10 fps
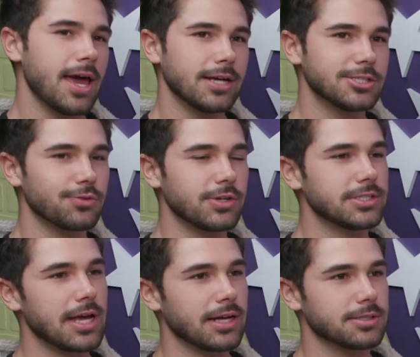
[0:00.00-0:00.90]
and she
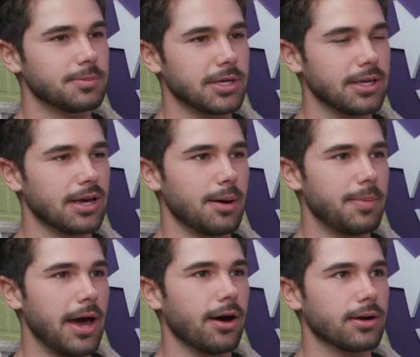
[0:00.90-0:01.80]
reached out to me
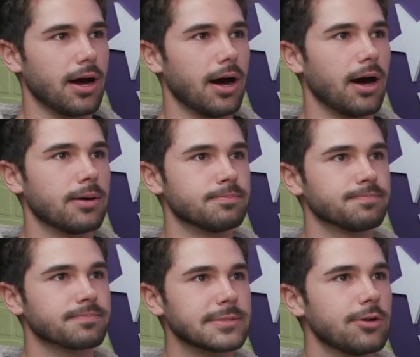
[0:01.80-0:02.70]
about um,